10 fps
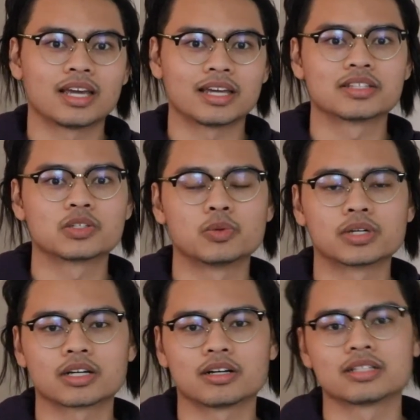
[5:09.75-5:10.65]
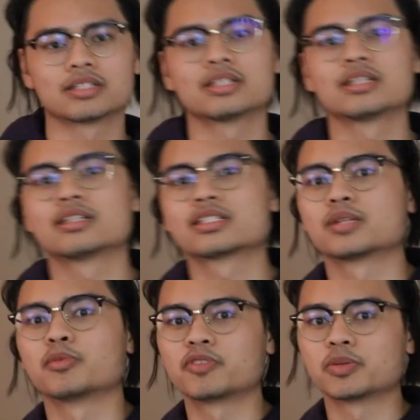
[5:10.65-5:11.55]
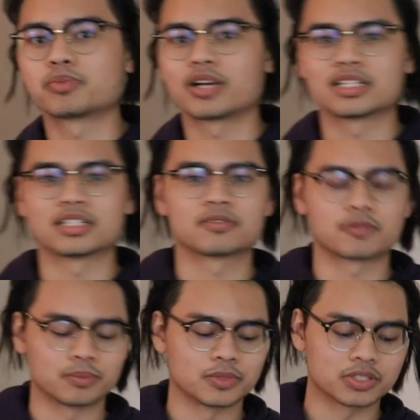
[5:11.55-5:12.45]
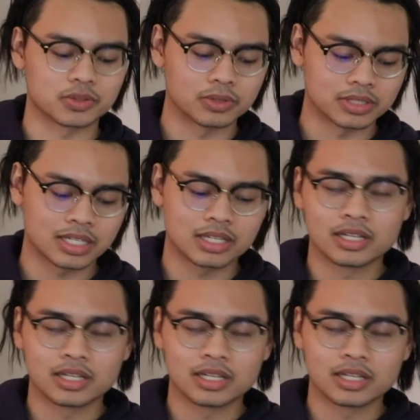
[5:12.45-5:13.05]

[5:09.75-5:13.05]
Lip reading: and to work on some of your project from your schools.